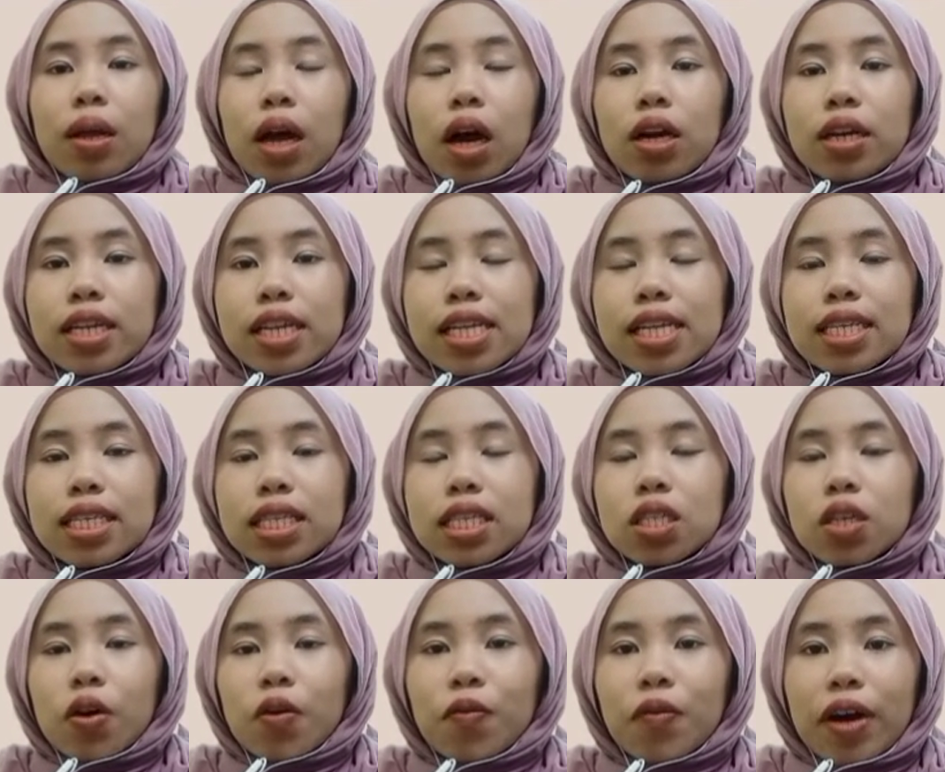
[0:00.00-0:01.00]
Analysis
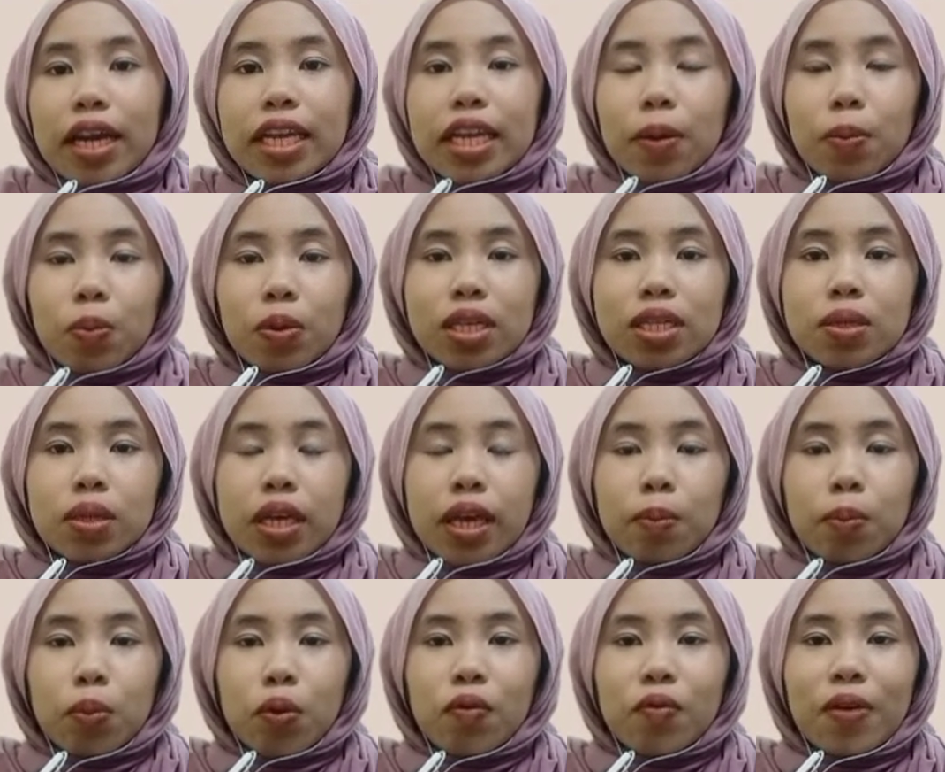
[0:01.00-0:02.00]
of fire debris
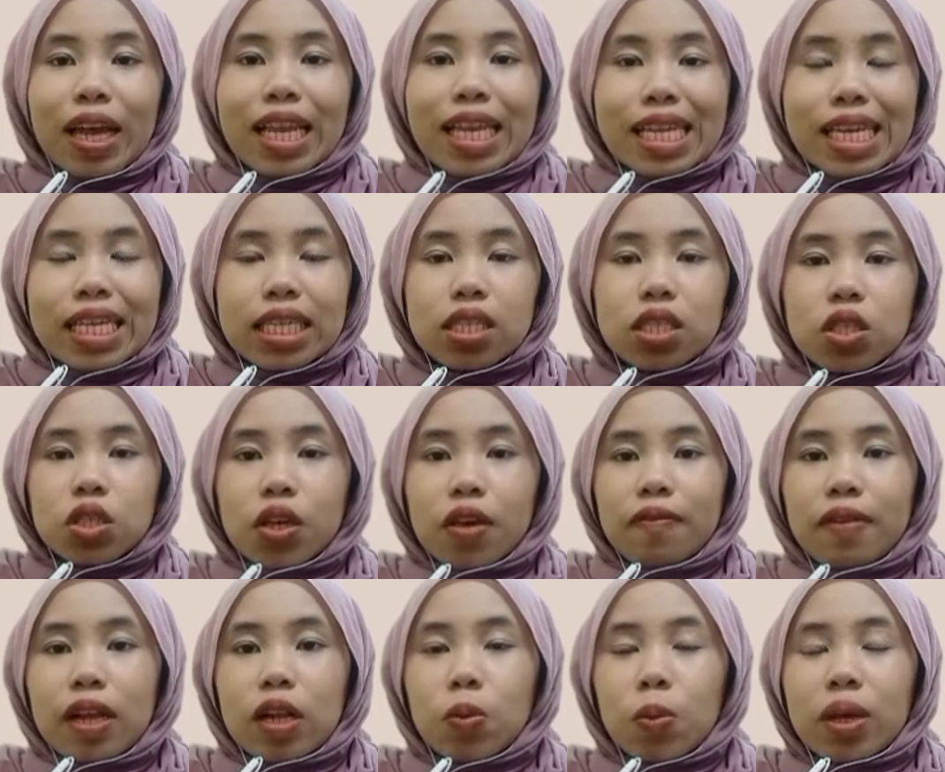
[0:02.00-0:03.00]
can provide leads to
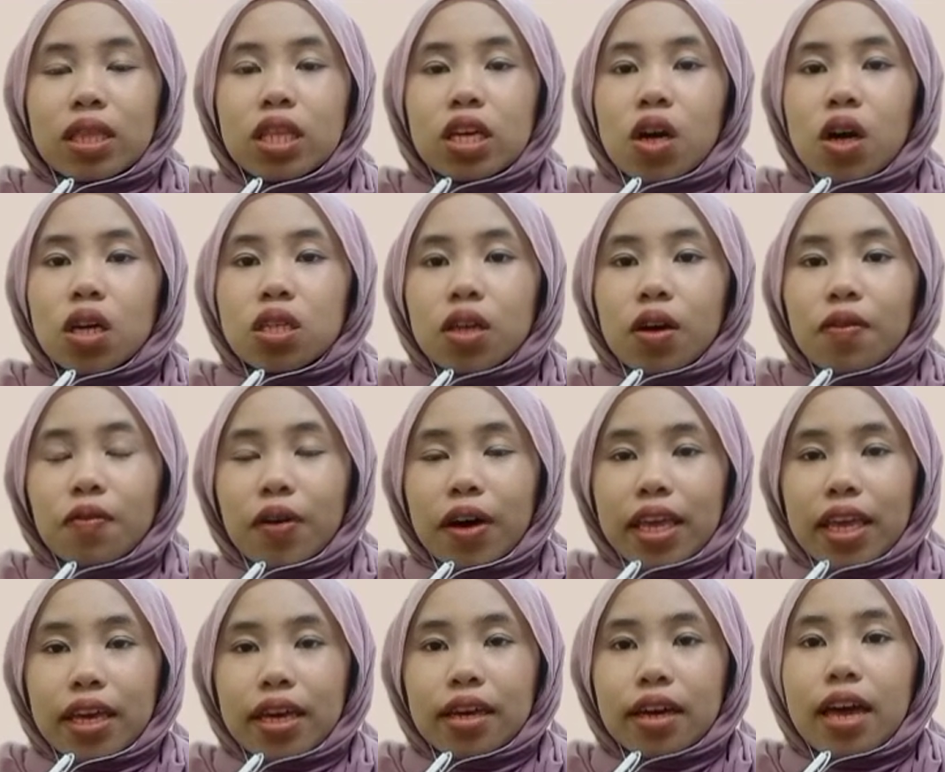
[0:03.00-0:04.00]
evaluate the cause of
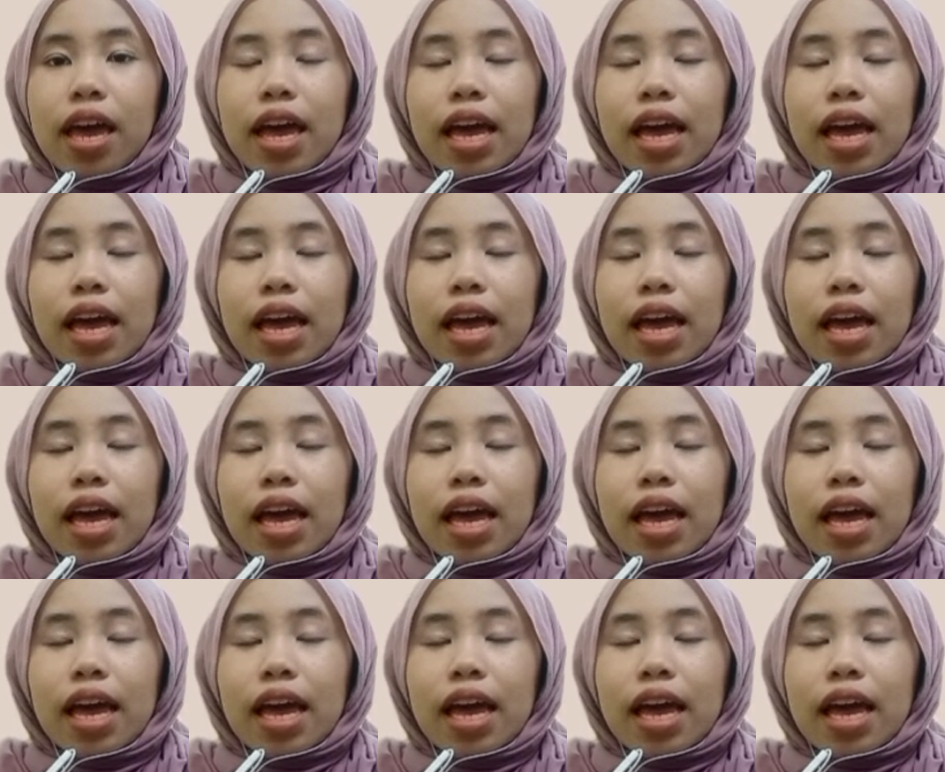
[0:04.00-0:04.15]
fire,